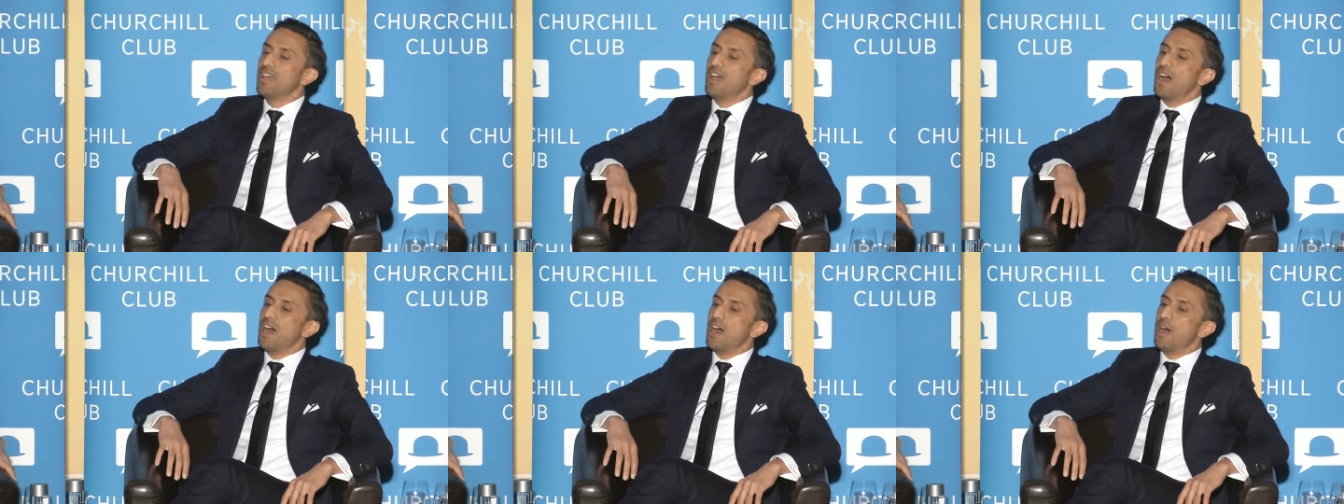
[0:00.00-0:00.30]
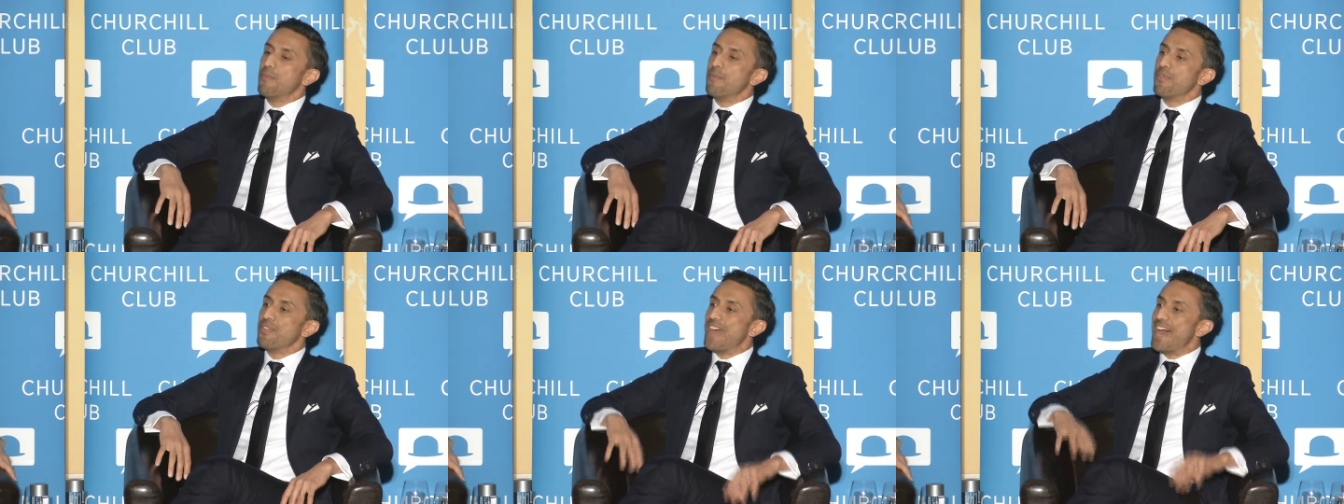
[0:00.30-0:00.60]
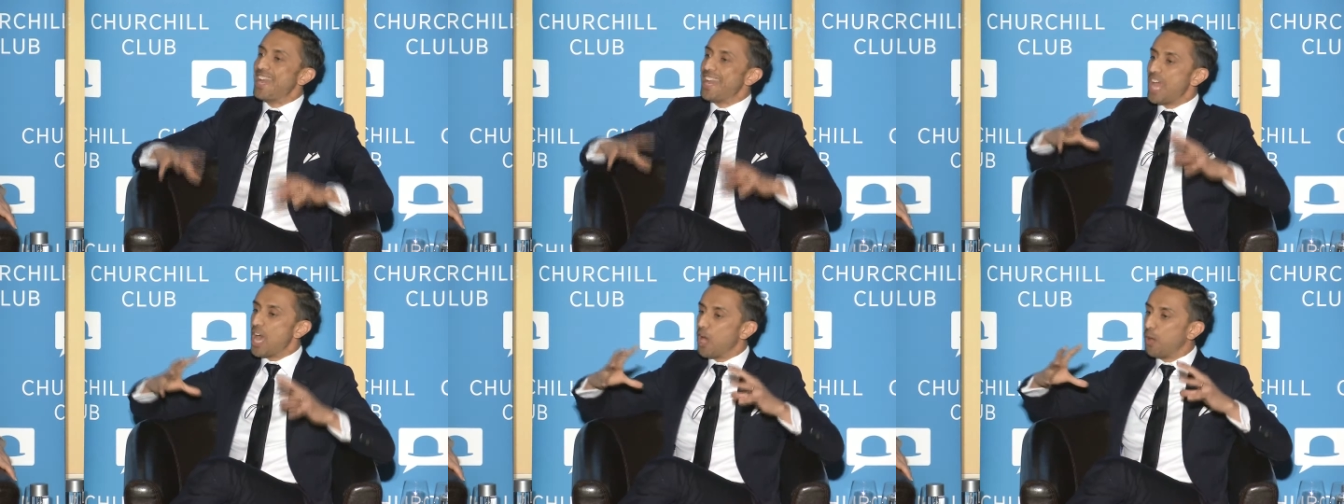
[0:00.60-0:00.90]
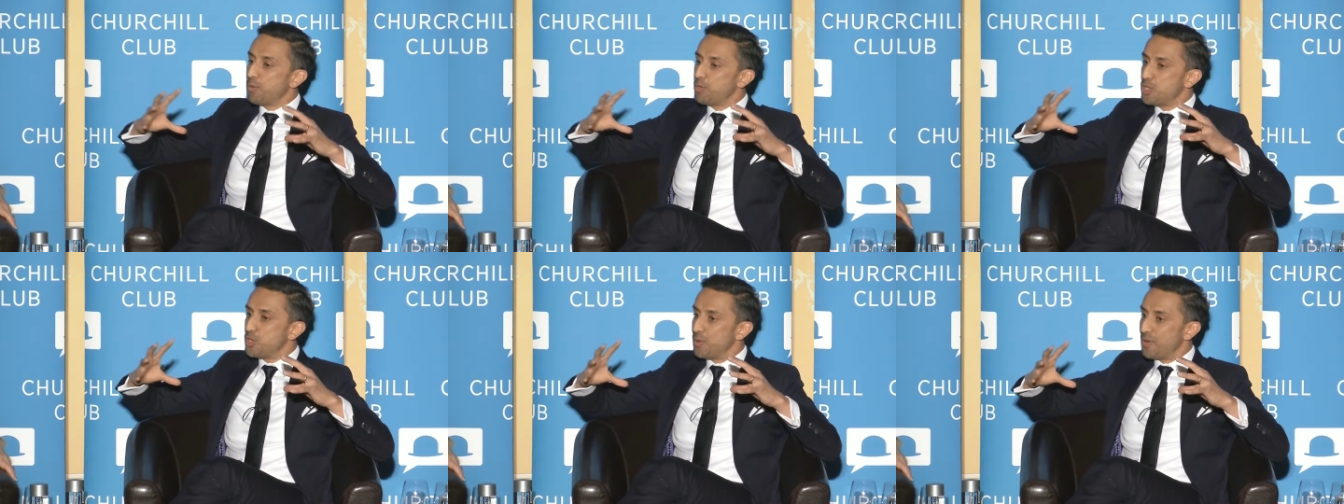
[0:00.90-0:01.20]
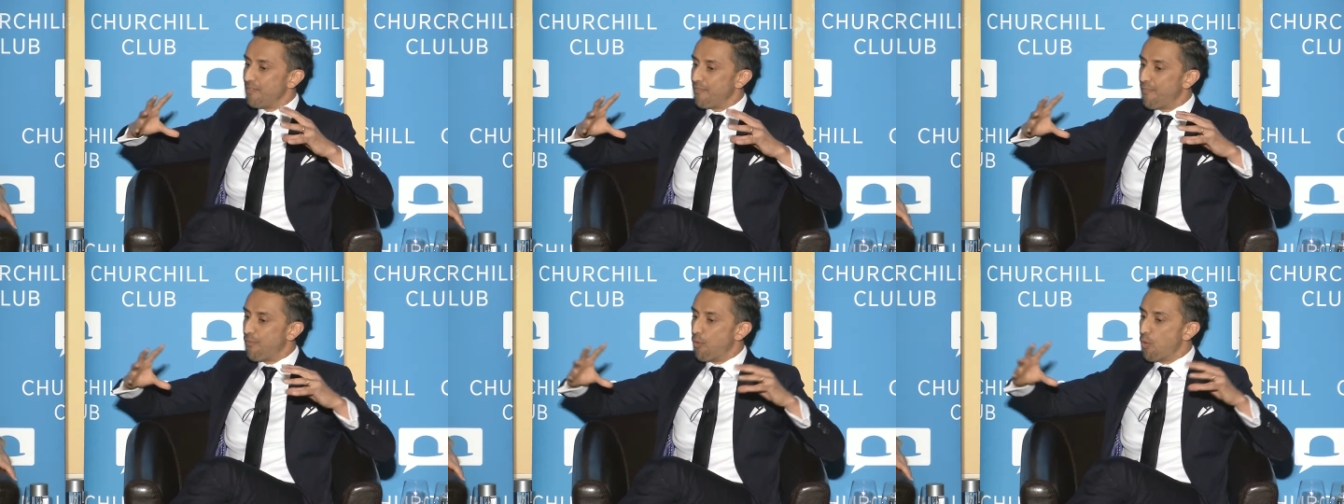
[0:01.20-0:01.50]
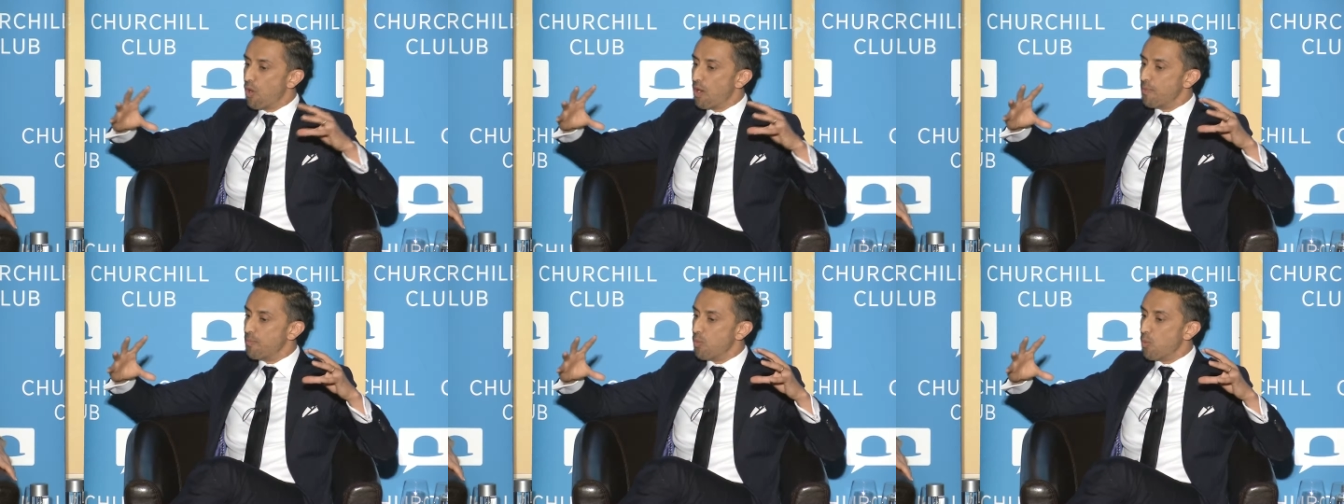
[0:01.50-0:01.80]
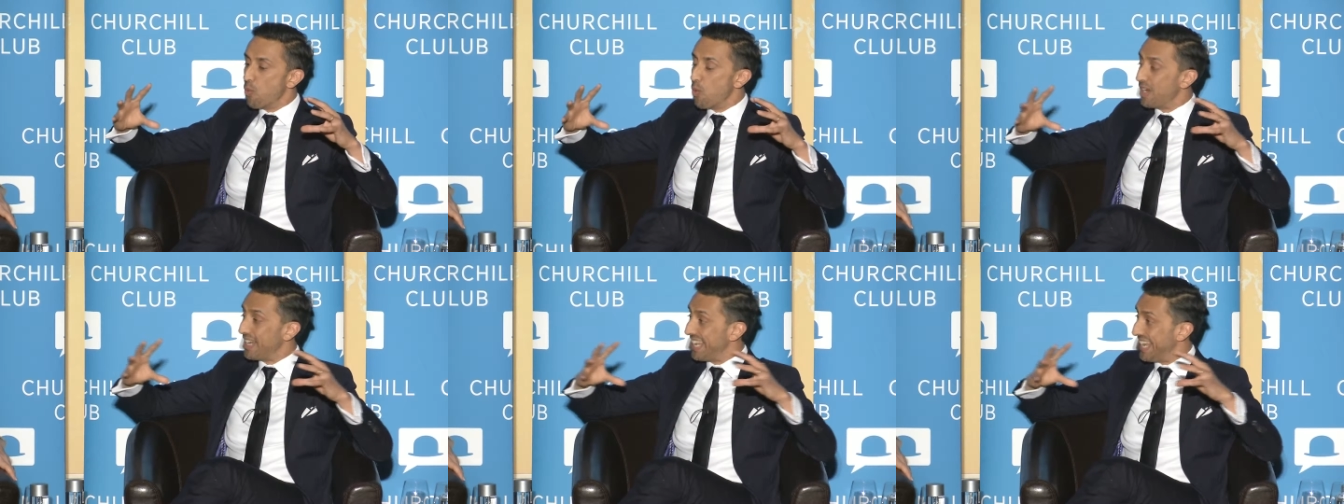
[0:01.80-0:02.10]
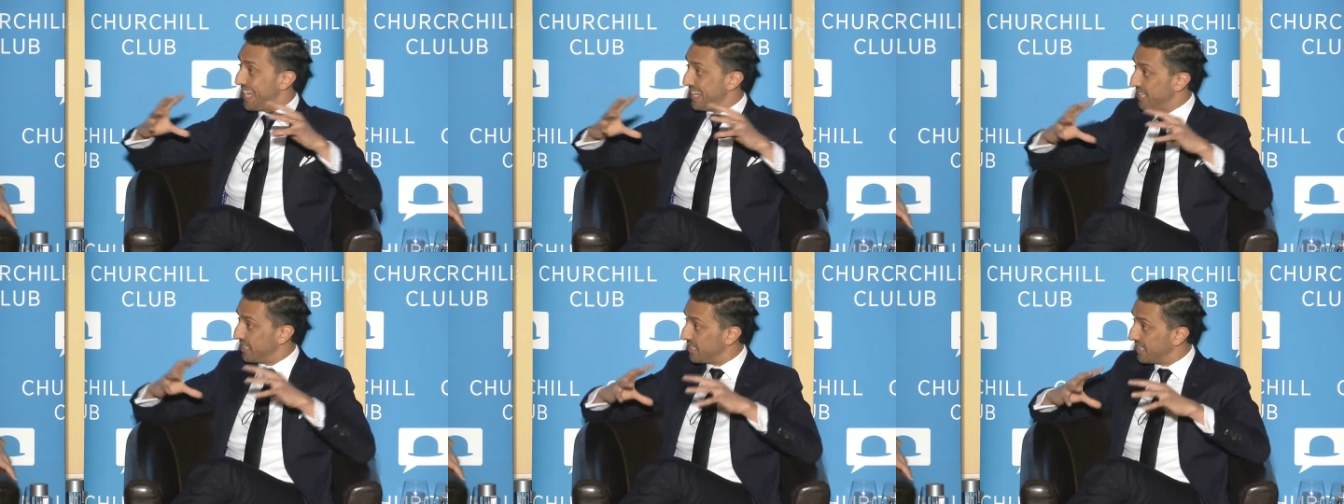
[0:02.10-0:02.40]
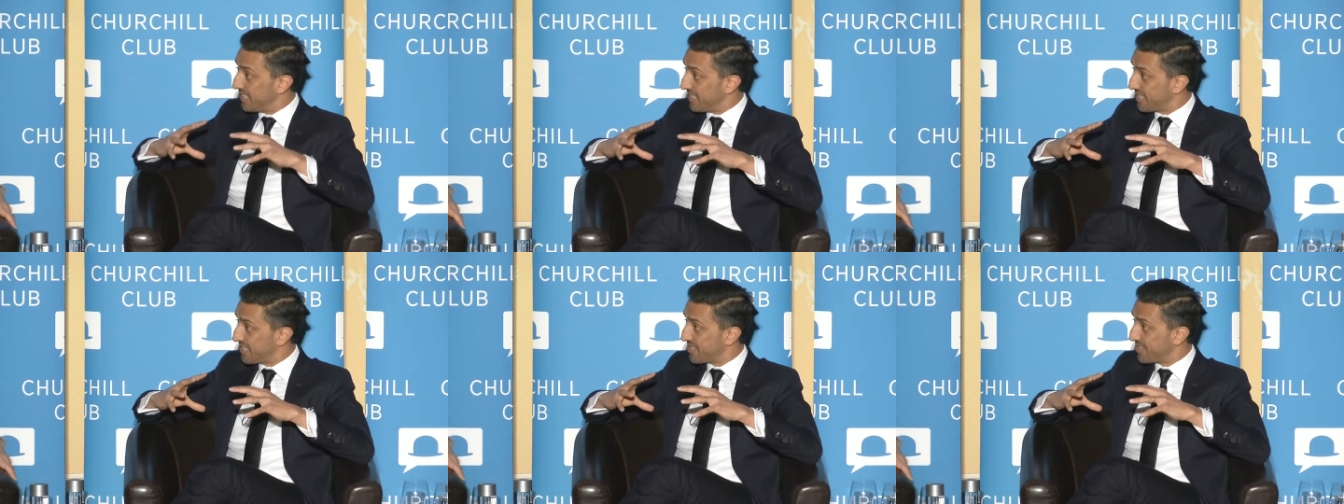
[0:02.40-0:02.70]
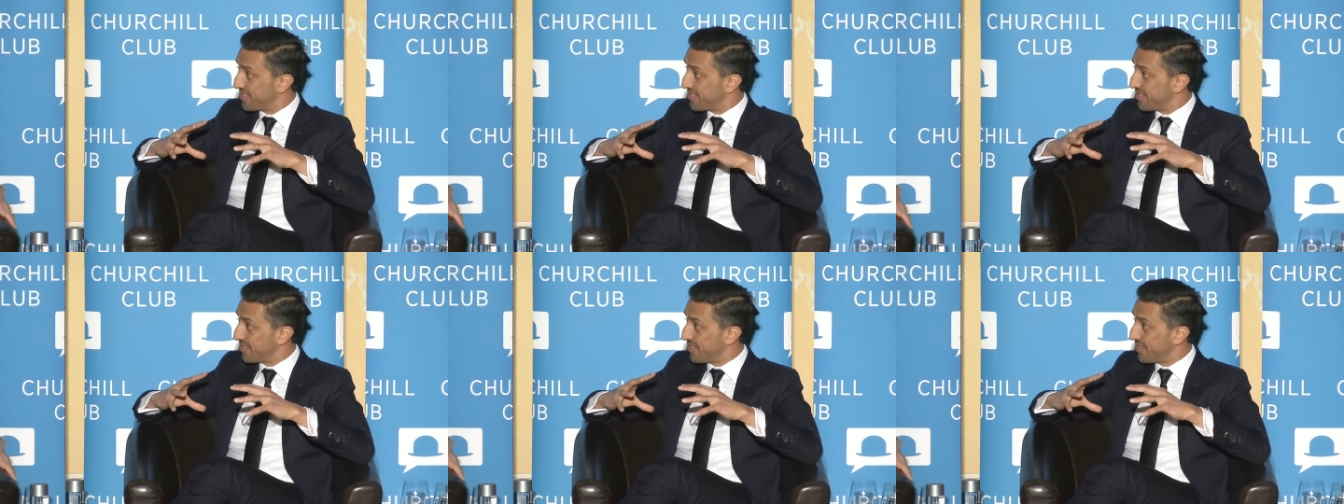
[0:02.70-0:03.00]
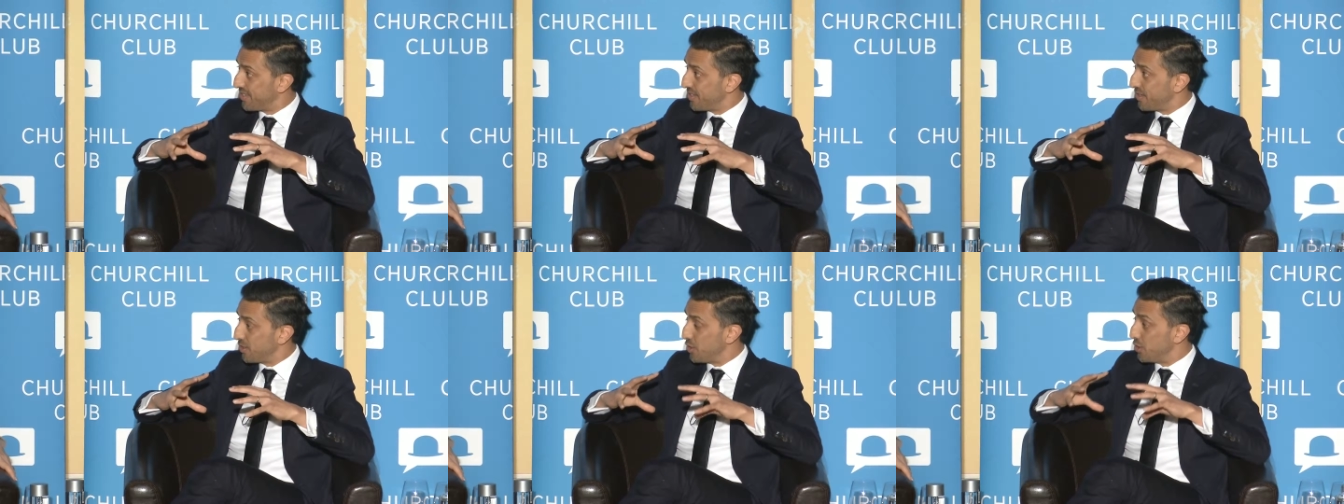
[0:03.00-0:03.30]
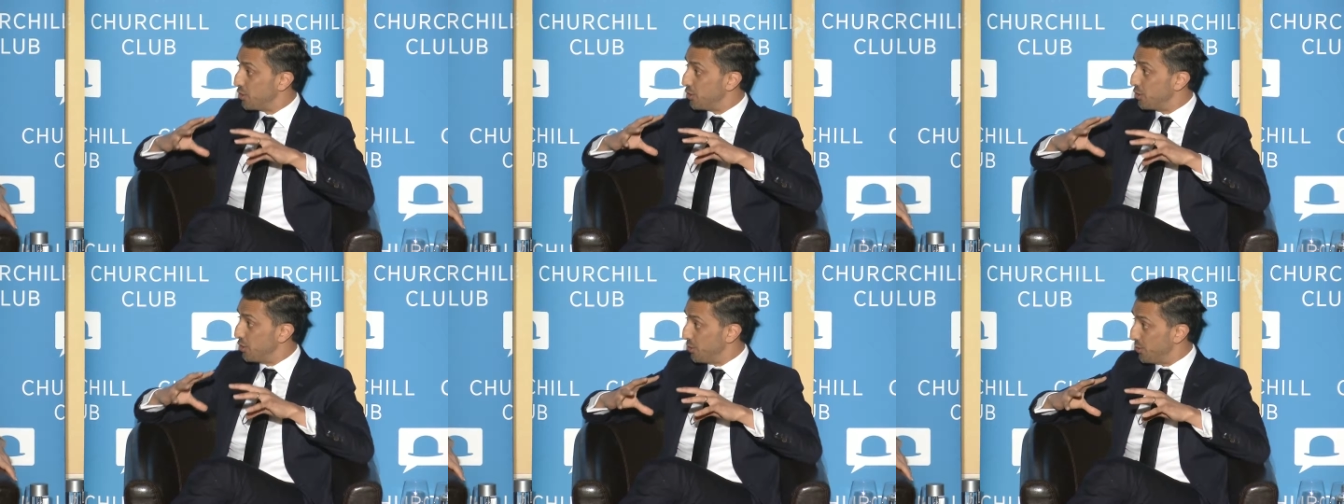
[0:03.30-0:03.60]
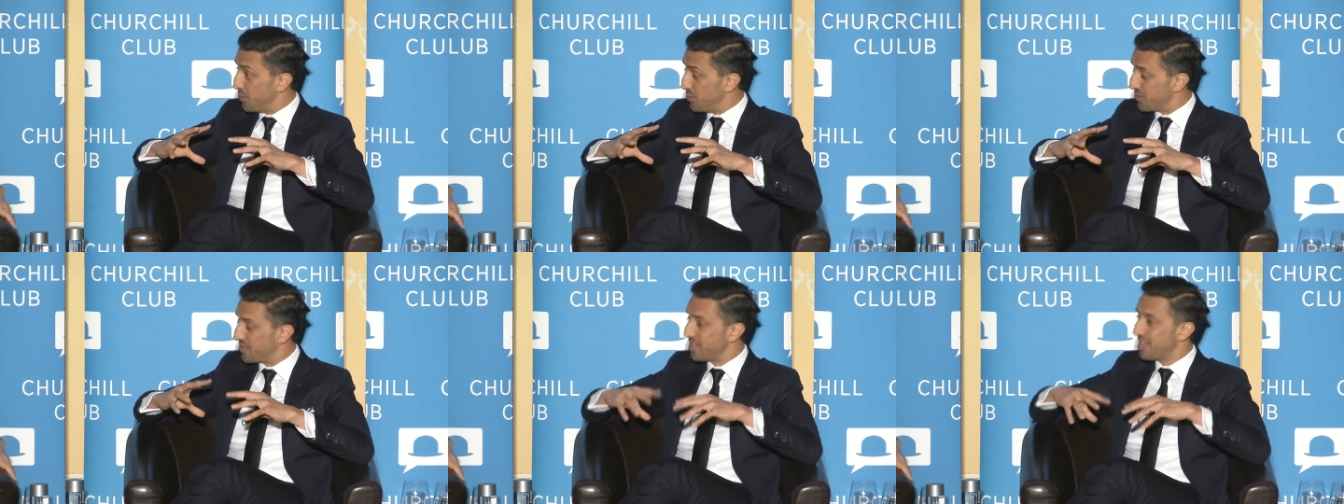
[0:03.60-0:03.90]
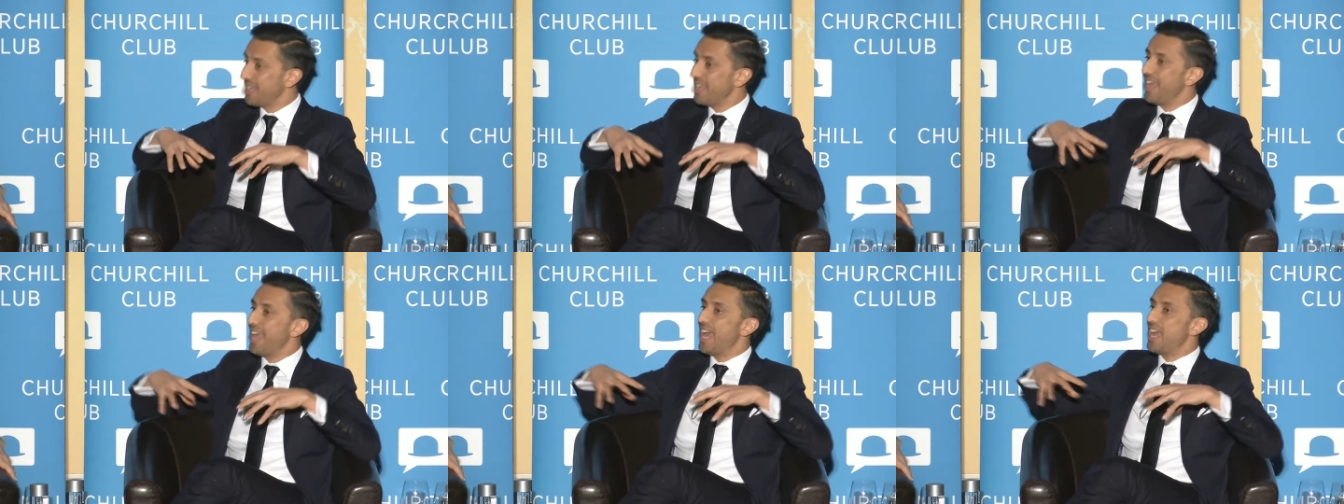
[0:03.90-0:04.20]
Um, that helps you inform what analytics you use mm-hmm.